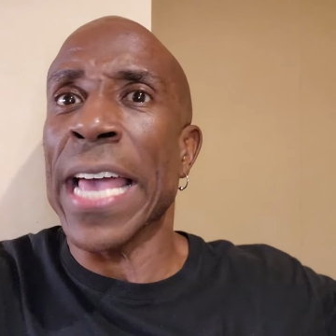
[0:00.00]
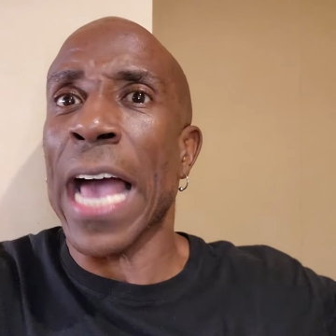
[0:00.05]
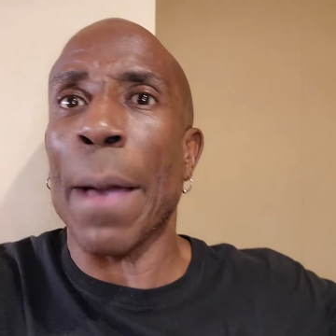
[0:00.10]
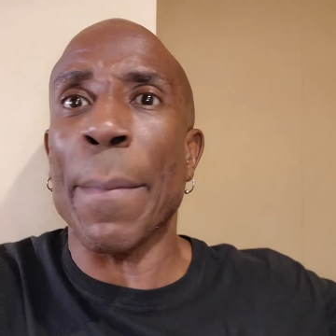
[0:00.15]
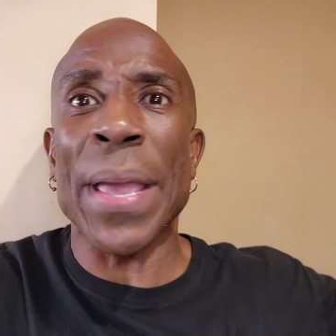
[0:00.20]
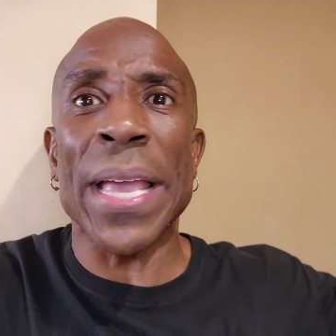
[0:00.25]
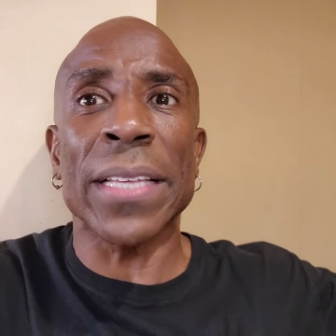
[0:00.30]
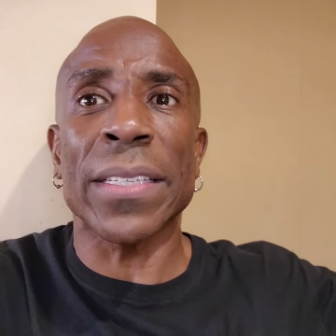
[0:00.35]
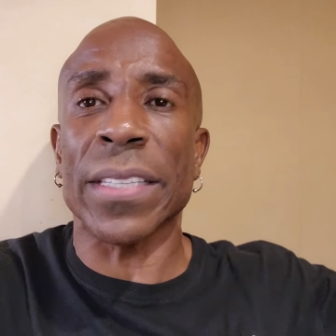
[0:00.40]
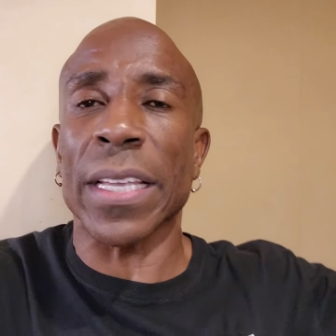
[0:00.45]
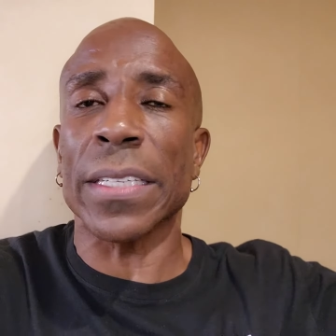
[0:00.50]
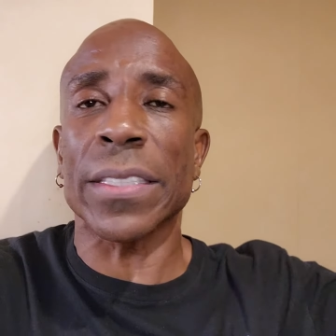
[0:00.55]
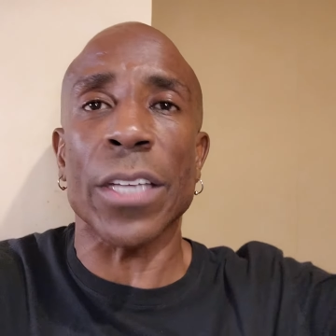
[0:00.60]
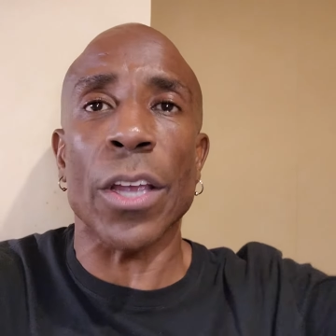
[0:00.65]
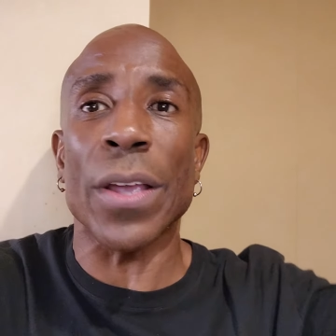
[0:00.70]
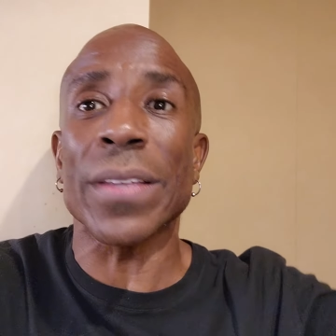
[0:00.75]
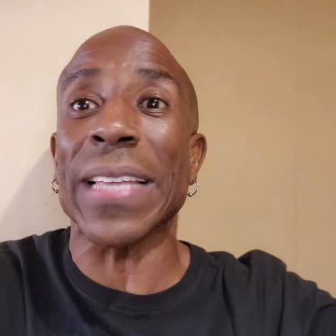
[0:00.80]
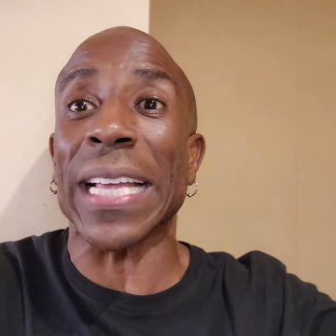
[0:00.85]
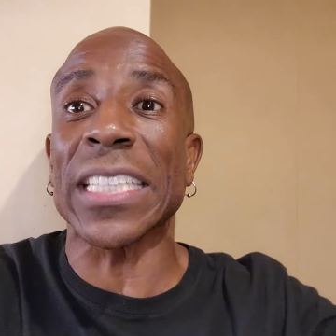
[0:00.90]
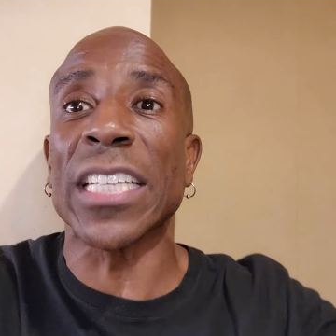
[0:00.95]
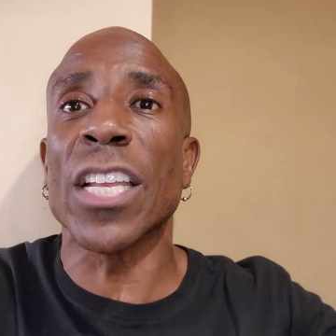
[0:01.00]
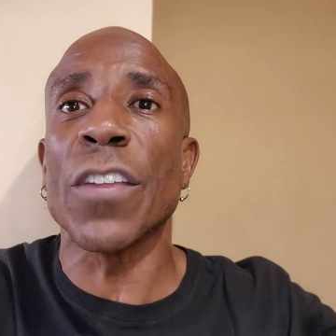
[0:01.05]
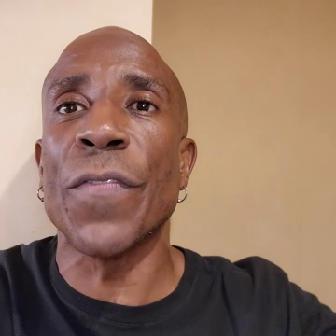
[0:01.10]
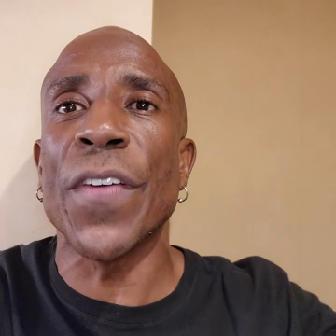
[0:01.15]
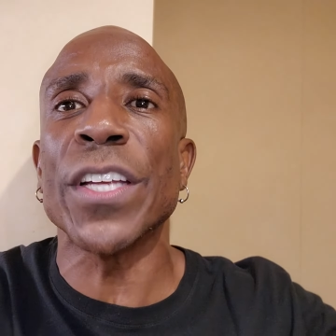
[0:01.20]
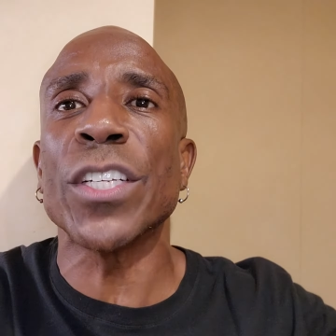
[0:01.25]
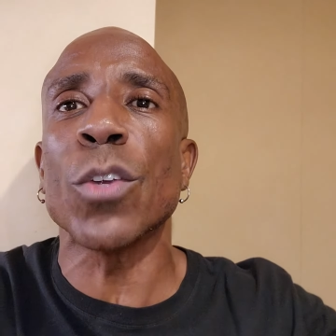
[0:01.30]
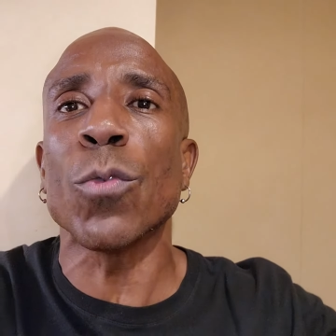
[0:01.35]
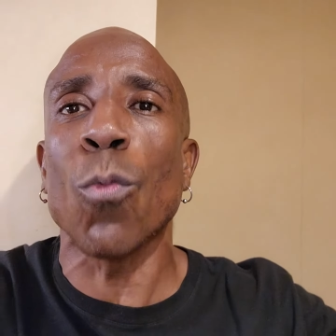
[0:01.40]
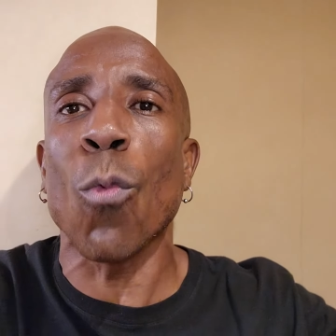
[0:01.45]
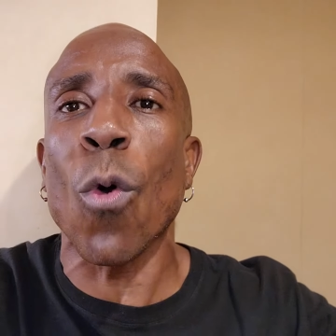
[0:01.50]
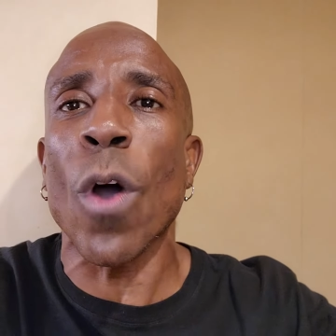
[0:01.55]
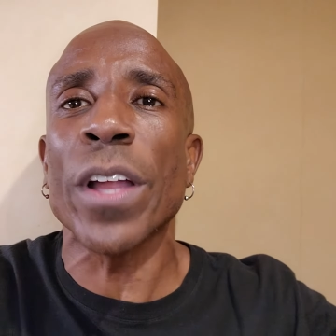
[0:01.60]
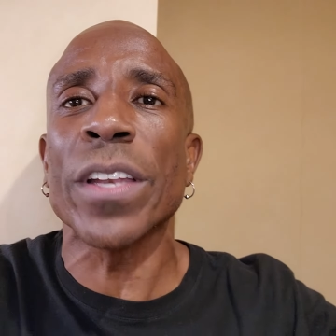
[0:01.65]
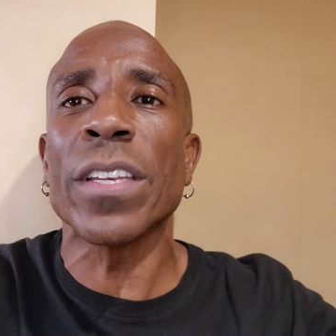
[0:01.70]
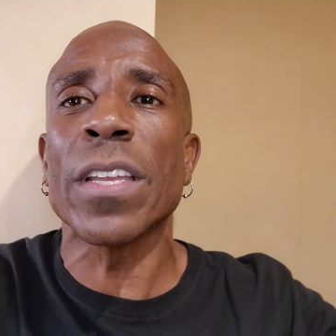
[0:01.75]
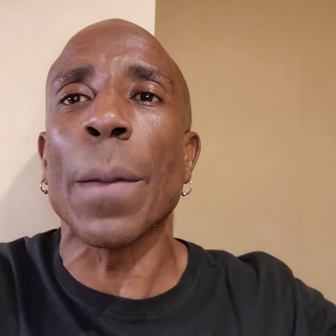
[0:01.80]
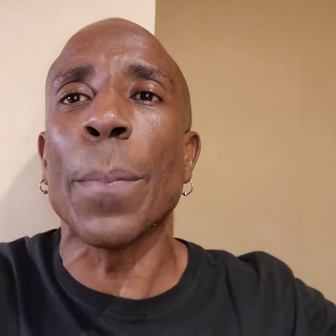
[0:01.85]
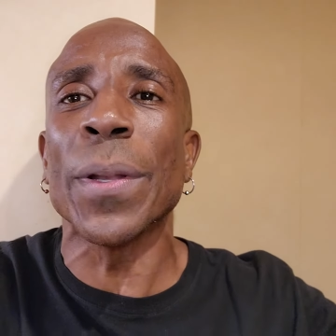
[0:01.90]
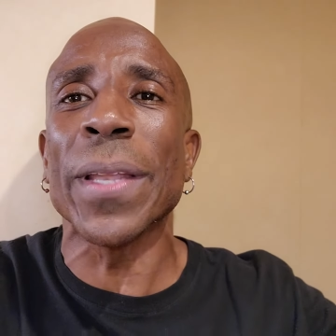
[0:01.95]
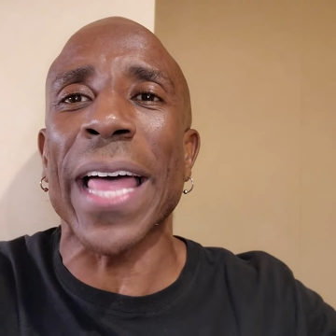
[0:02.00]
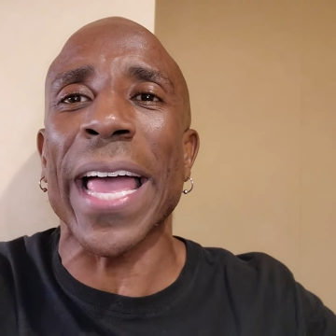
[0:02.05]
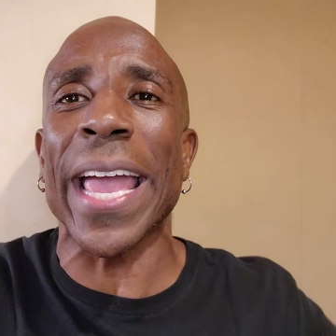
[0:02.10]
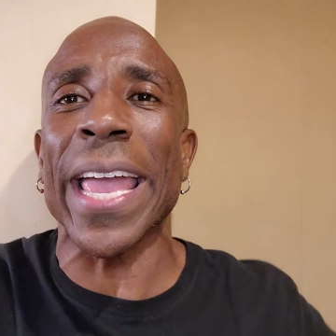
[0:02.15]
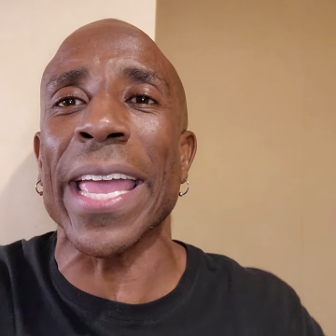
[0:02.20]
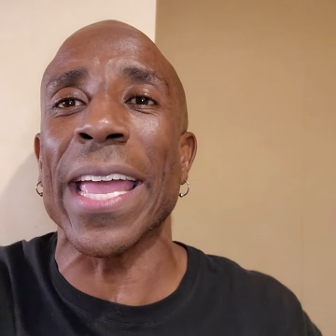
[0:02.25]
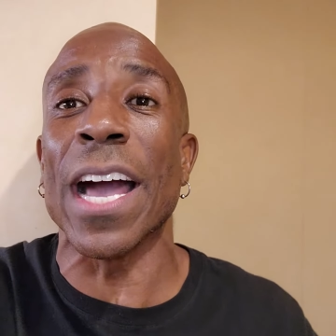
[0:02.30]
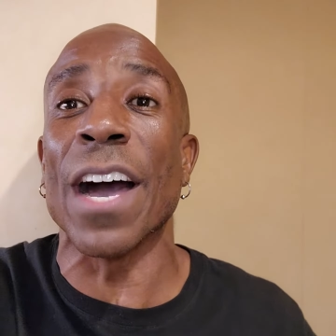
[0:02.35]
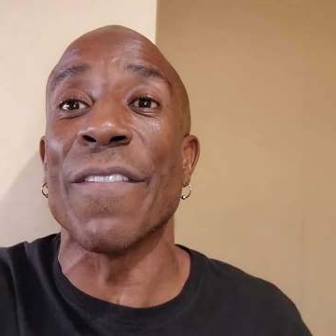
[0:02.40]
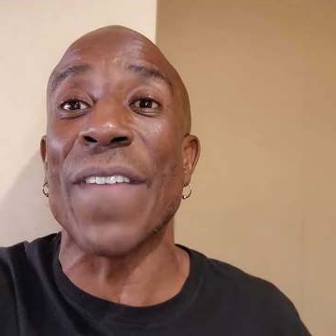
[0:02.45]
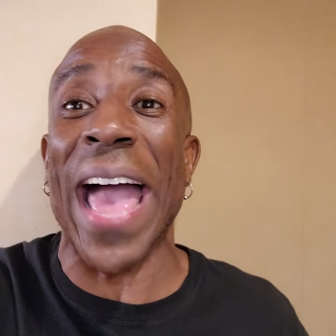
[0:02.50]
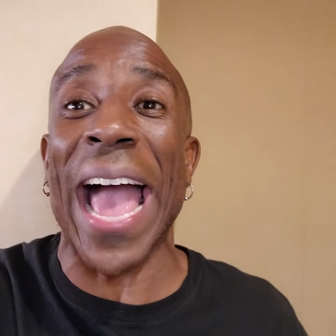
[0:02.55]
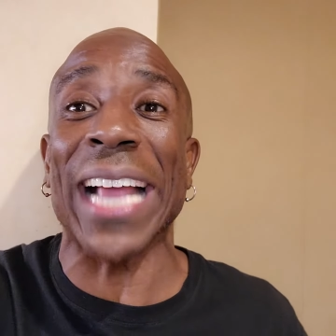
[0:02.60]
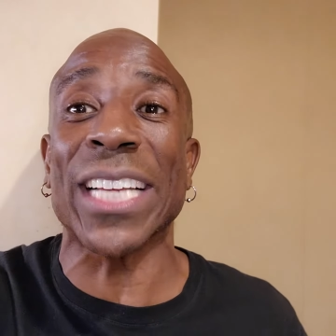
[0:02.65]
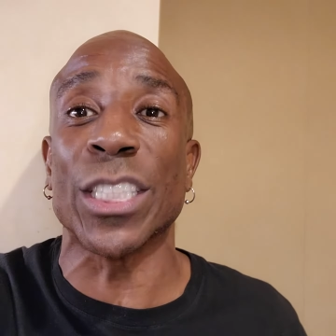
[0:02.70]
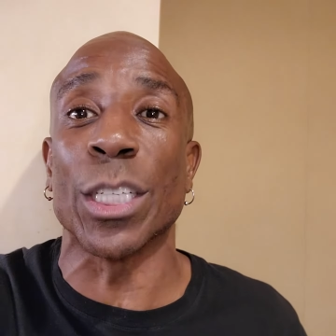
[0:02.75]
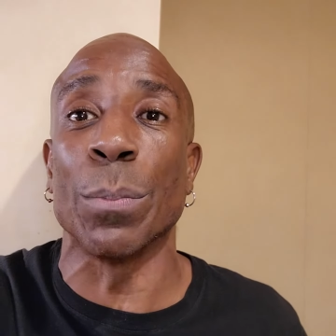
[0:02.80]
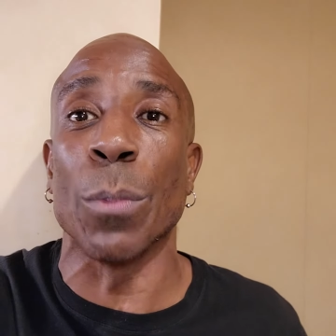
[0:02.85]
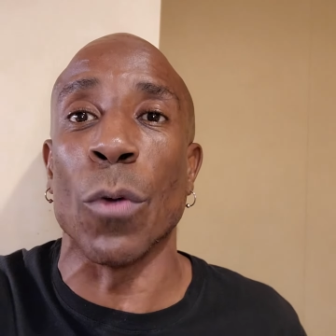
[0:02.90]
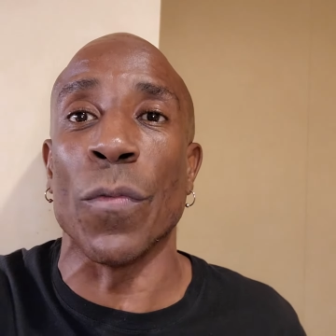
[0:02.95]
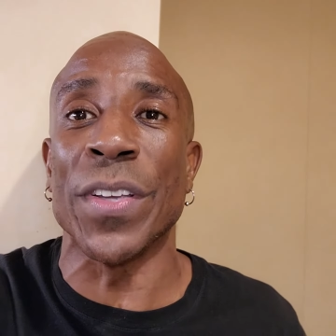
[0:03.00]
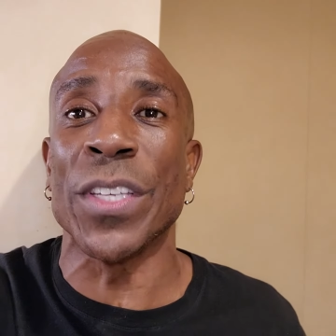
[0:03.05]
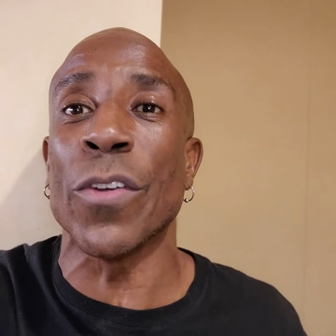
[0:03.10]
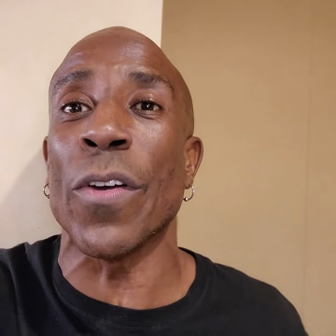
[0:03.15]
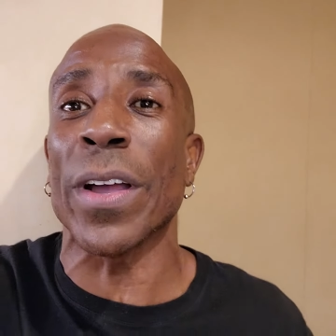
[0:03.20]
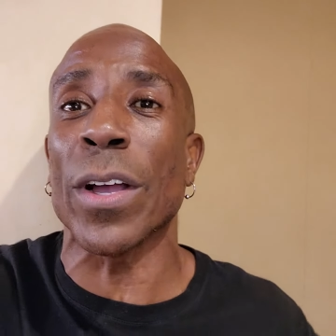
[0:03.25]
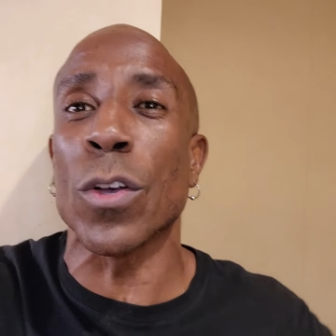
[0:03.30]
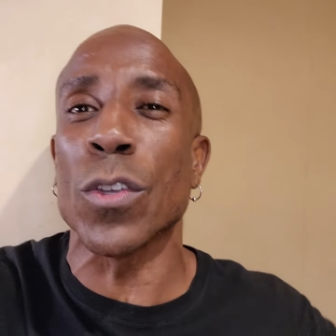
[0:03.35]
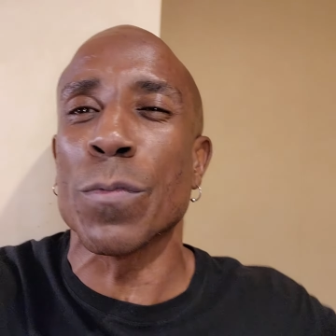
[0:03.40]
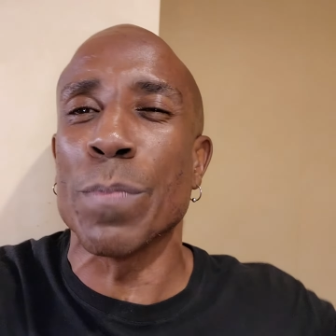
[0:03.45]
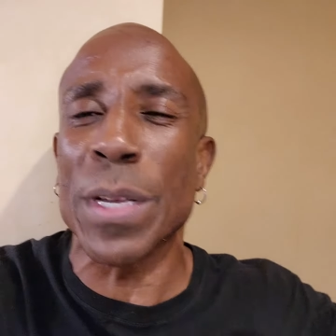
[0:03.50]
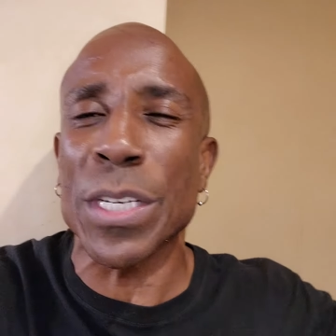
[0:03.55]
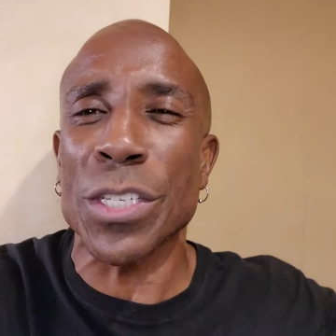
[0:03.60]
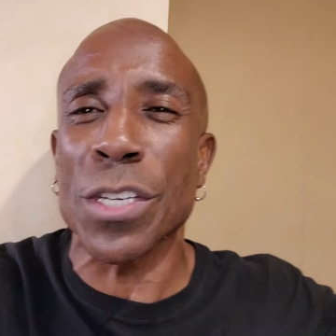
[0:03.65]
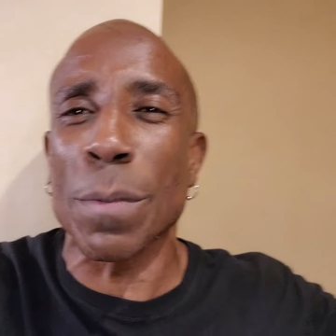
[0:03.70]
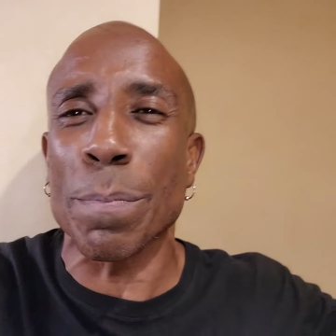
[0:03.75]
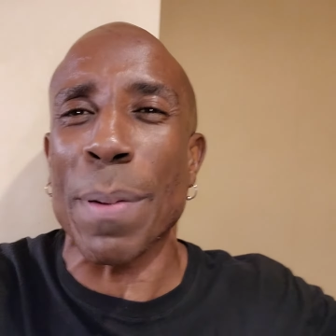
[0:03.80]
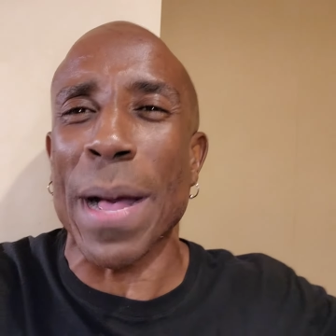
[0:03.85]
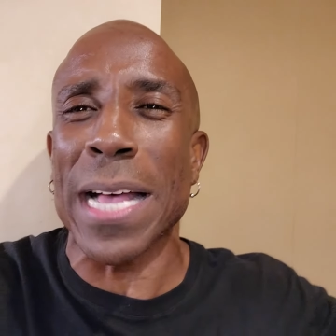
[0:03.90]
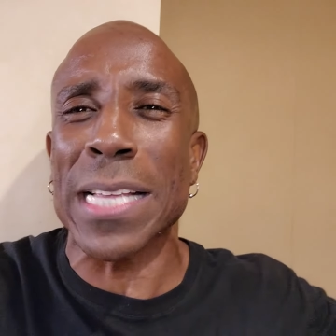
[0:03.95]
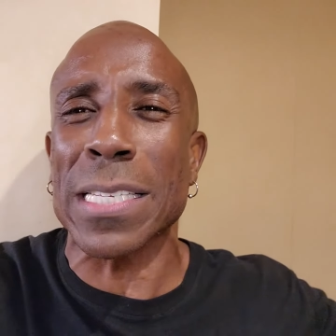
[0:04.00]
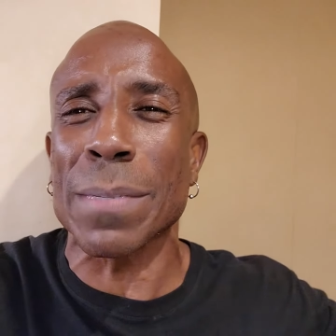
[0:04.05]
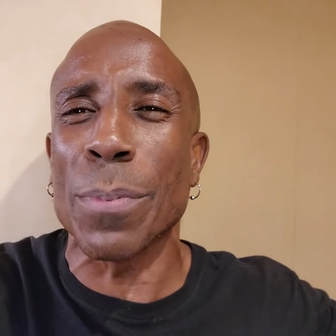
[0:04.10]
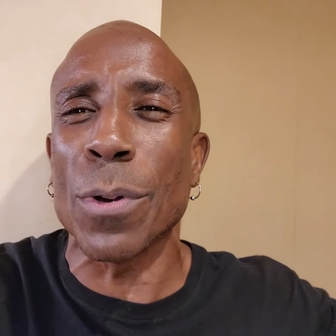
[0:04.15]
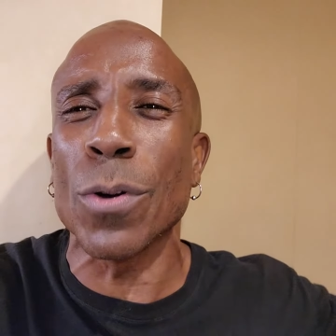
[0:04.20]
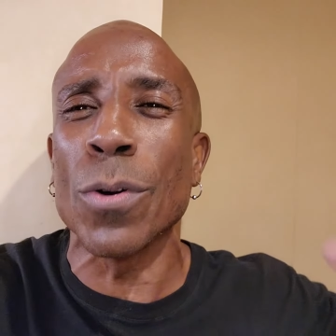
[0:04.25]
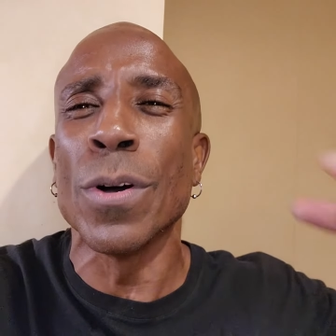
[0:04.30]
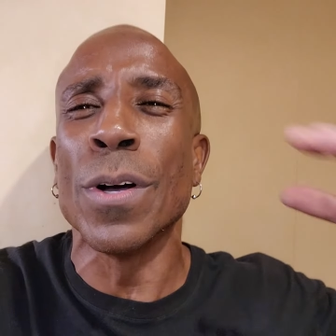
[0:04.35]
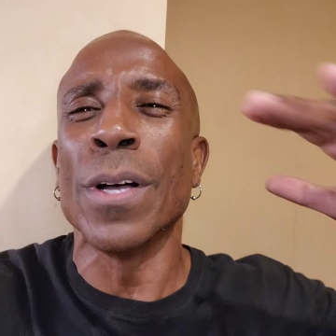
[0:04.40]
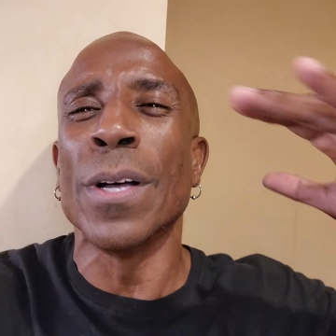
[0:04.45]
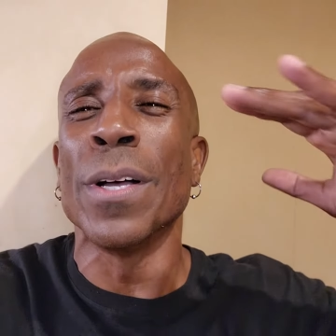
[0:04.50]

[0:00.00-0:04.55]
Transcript: I mean, it's, it's, it's like the Division 1 AA of action movies. You know how it goes Mission Impossible,